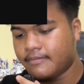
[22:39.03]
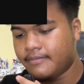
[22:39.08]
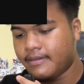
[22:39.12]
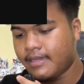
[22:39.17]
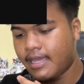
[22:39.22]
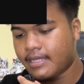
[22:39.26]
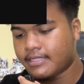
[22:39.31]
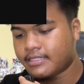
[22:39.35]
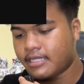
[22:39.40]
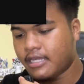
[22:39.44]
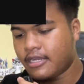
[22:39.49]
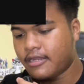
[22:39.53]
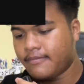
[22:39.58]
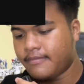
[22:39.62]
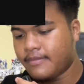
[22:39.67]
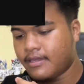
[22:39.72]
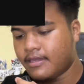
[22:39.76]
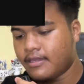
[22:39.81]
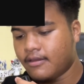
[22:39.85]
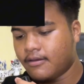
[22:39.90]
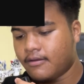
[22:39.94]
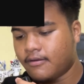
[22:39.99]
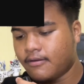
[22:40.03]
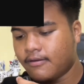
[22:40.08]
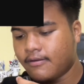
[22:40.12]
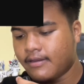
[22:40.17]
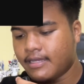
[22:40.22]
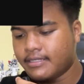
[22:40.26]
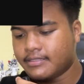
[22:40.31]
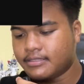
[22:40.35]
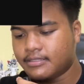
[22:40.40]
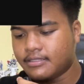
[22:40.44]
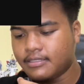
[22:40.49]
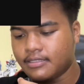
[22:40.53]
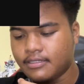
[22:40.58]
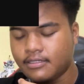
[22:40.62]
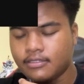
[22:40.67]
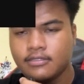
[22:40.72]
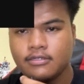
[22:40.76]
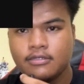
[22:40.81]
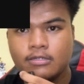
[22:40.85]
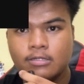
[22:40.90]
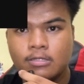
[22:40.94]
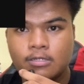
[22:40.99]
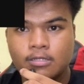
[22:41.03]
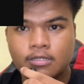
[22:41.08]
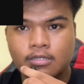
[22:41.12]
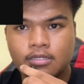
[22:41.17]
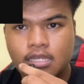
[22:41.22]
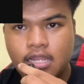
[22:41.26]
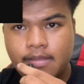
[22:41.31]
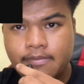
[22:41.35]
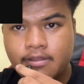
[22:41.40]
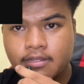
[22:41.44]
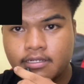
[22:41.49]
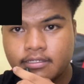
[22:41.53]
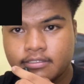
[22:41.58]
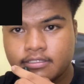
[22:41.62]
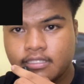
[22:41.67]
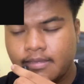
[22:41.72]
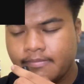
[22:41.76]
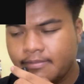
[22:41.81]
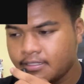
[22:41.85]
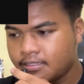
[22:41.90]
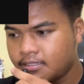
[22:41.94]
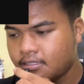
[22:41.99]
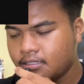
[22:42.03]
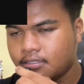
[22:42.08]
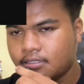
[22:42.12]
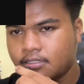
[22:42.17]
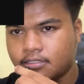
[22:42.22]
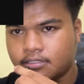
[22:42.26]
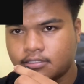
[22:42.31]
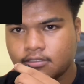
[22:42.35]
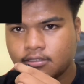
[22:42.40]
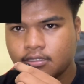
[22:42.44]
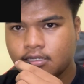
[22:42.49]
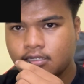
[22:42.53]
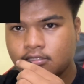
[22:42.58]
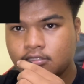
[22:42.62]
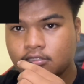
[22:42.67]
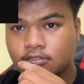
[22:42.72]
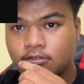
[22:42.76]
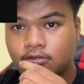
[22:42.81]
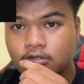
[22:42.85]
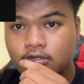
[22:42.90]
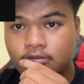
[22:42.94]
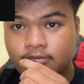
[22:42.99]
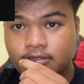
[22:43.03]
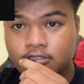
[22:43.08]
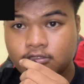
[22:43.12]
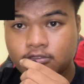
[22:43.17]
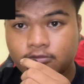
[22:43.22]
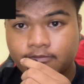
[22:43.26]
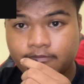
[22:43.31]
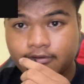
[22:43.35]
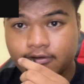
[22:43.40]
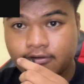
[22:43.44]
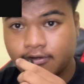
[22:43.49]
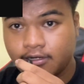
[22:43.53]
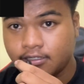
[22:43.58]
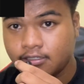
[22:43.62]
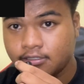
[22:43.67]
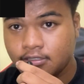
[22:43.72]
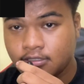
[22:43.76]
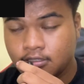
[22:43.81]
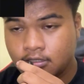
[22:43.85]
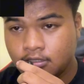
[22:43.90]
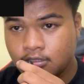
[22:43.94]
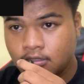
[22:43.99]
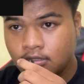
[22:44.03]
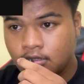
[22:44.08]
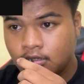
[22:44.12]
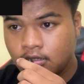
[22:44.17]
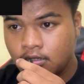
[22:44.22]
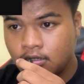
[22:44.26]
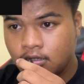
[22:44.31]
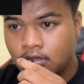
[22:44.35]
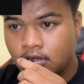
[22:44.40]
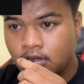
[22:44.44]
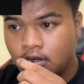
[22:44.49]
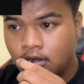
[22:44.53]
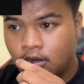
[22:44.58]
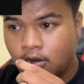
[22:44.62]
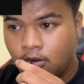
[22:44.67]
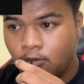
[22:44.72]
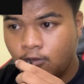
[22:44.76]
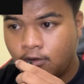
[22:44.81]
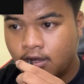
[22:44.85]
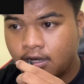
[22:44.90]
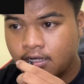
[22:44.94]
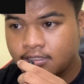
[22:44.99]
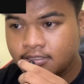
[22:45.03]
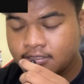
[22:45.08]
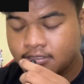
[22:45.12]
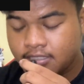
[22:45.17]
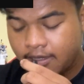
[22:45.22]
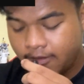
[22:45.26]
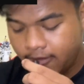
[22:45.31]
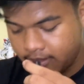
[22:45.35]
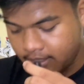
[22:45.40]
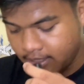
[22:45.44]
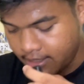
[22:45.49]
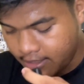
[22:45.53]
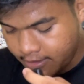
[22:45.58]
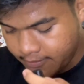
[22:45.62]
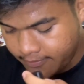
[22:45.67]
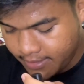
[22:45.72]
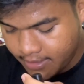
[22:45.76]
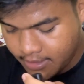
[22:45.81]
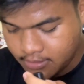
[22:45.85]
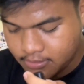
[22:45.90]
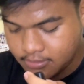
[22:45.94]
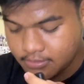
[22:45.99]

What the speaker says: BX anime OST. Let me sing this. Okay, this is gonna be super cringe. One step. Okay, anyway.